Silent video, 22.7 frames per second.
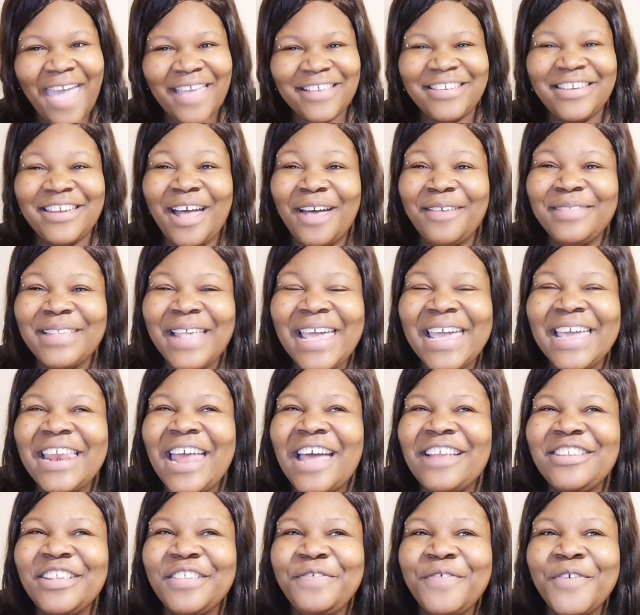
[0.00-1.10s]
You know what I'm saying?
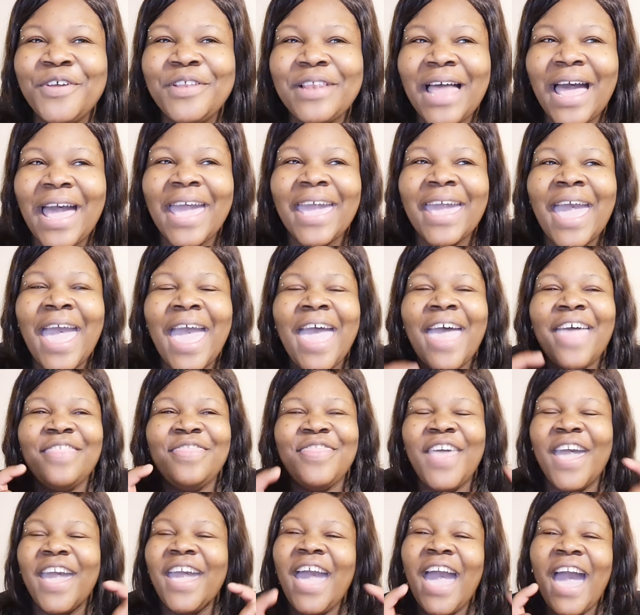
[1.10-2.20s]
I just feel like
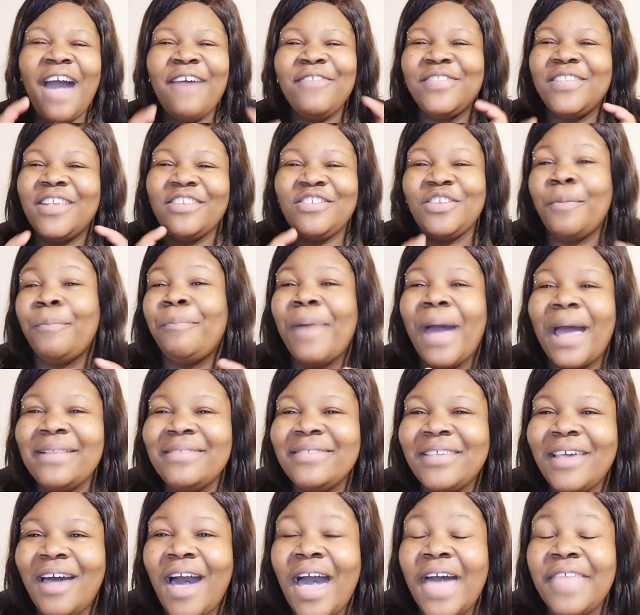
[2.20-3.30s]
they have such a
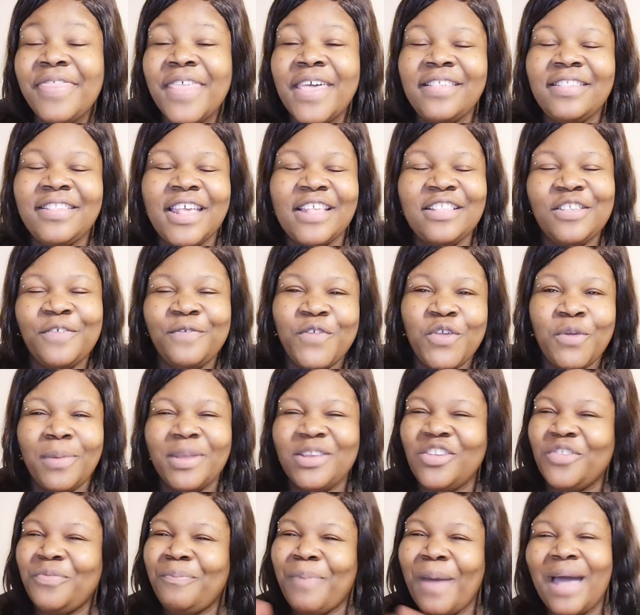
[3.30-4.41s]
banter, and their sense of
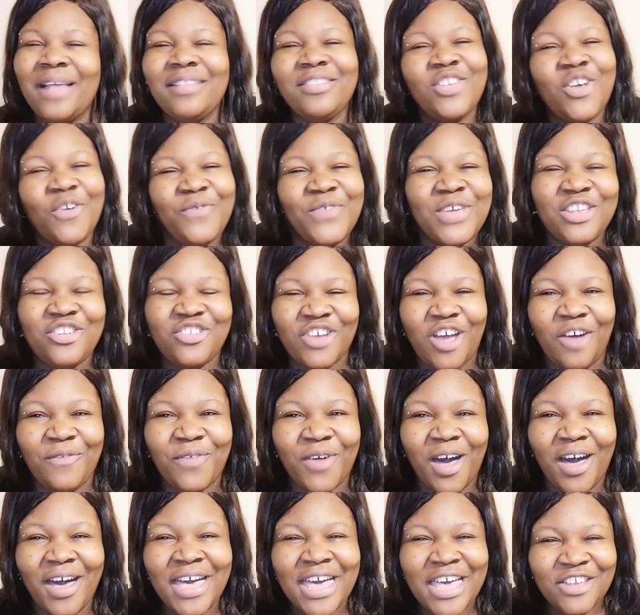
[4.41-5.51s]
humor just bounce off each
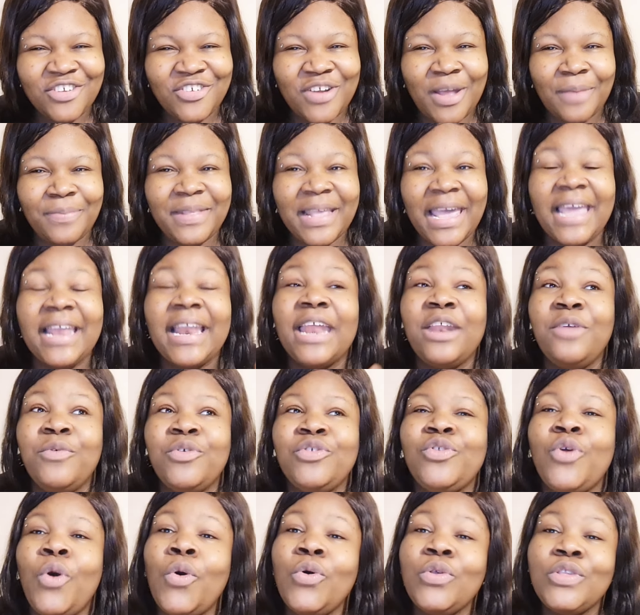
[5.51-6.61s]
other. You know what I'm saying? And it
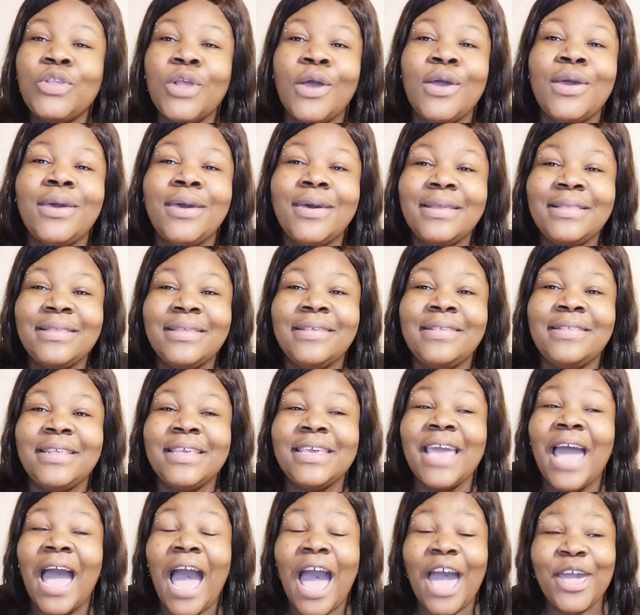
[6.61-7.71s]
was also good to
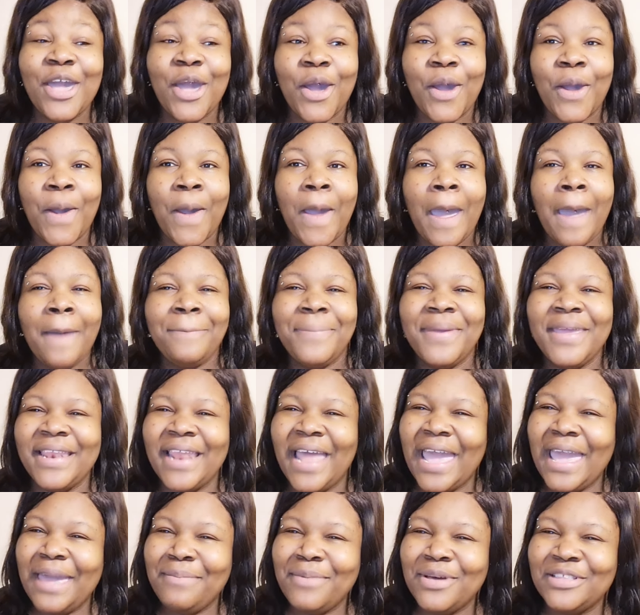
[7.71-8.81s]
see Ayo being
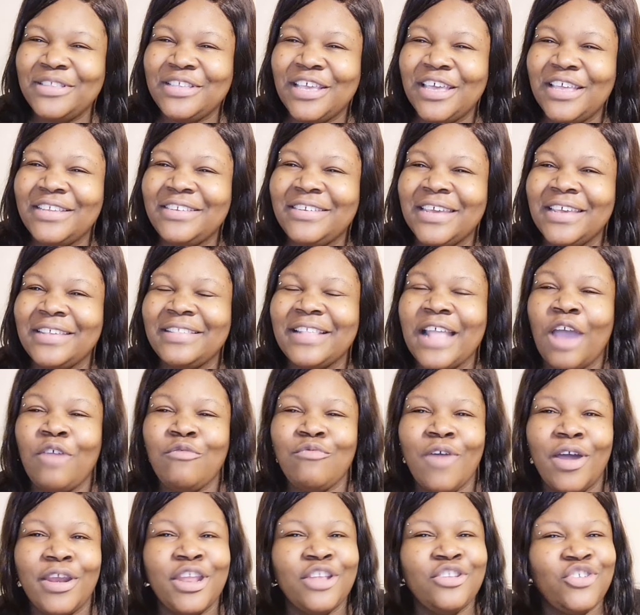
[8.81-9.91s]
able to just
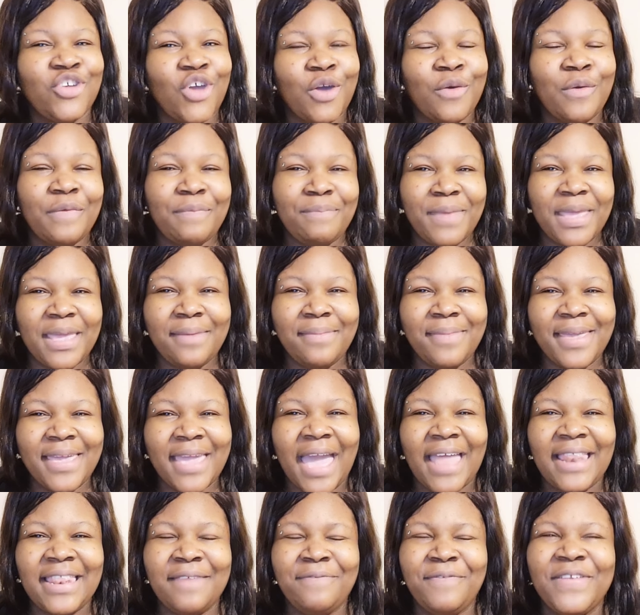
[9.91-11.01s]
like run a joke with
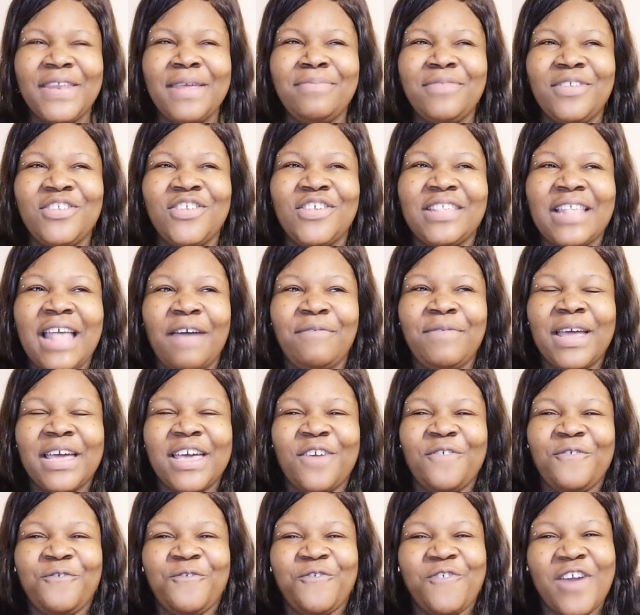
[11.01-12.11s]
Mimi, and for them to just have
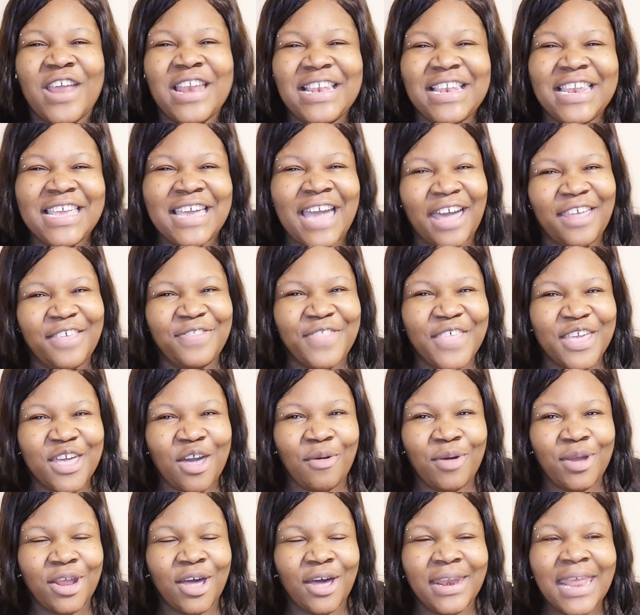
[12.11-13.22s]
like a friendly kind of thing
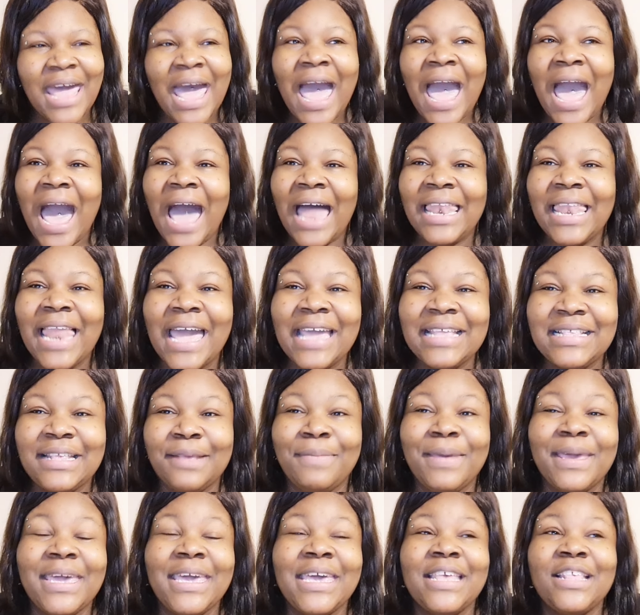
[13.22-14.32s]
going on. I liked
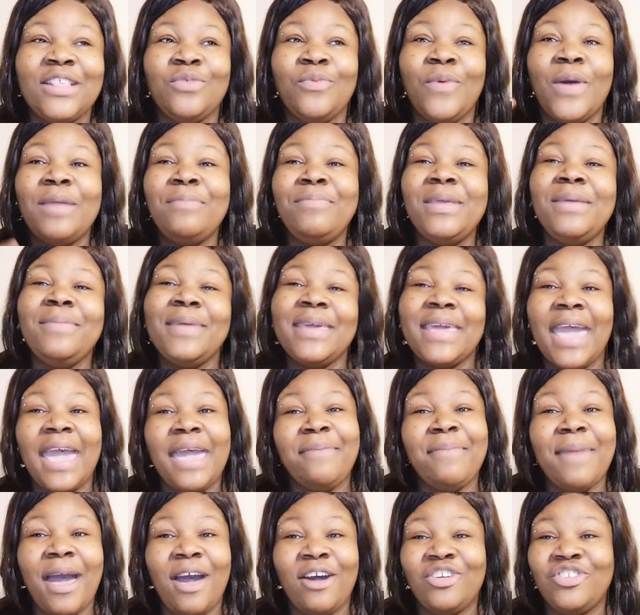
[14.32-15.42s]
it, because when Mimi
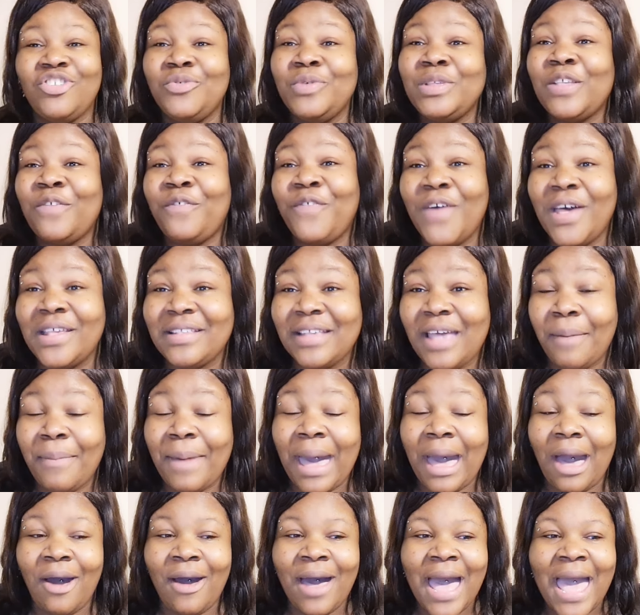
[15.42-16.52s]
came out, because she was the first to come
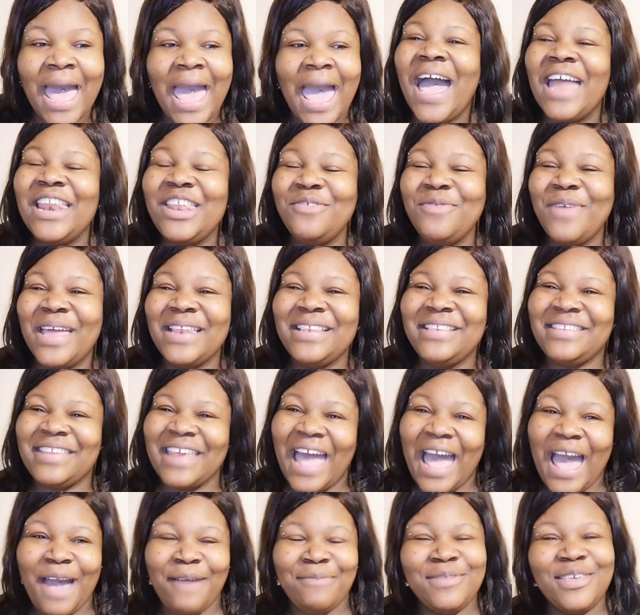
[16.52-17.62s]
out, and he went,
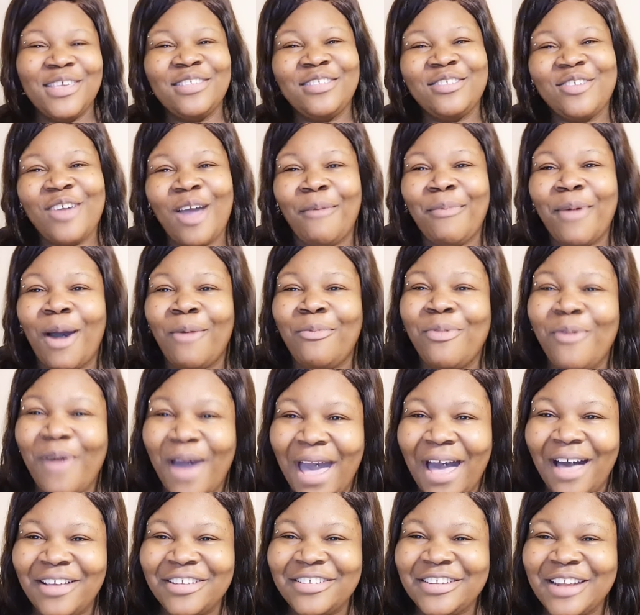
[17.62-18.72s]
damn, you scrub up
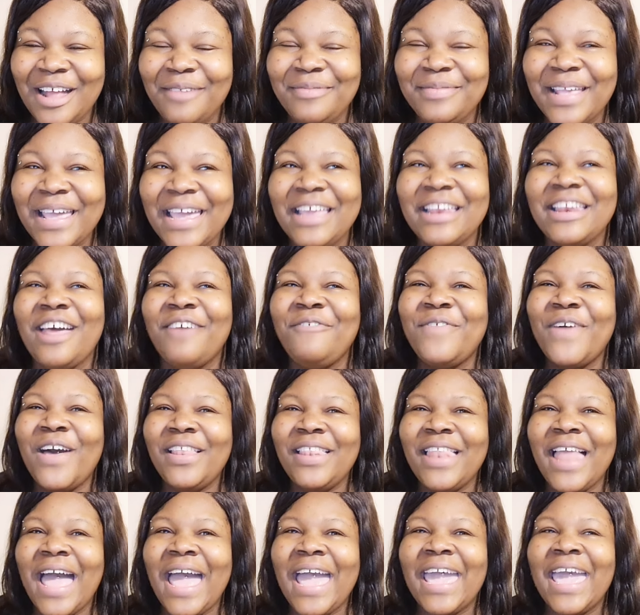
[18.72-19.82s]
well. You know what I'm saying? And I
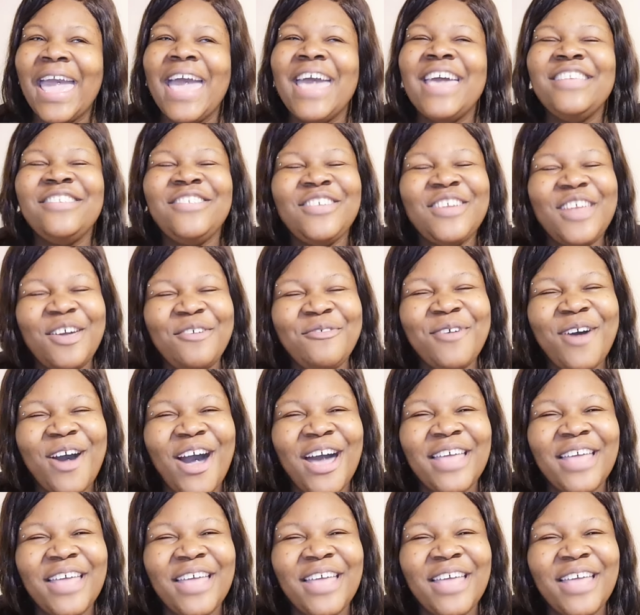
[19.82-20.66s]
felt like, do you know